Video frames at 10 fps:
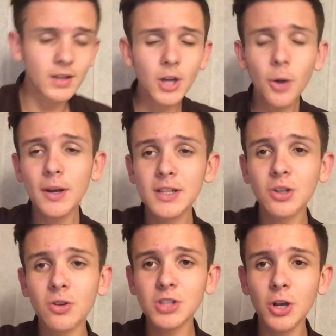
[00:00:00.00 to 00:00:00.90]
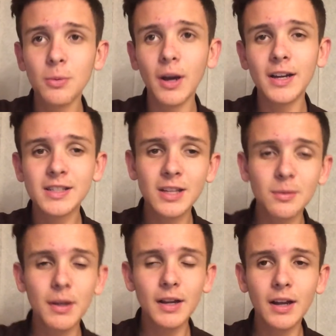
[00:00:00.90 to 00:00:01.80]
Going into October, it's going
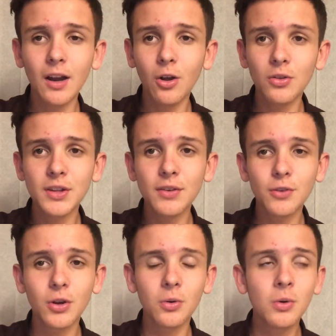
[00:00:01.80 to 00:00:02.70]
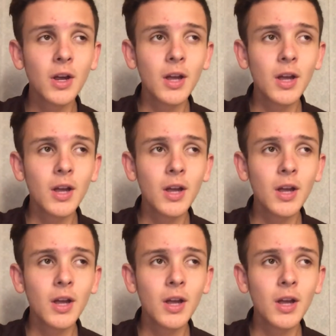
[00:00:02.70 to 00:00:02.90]
to be a lot difficult.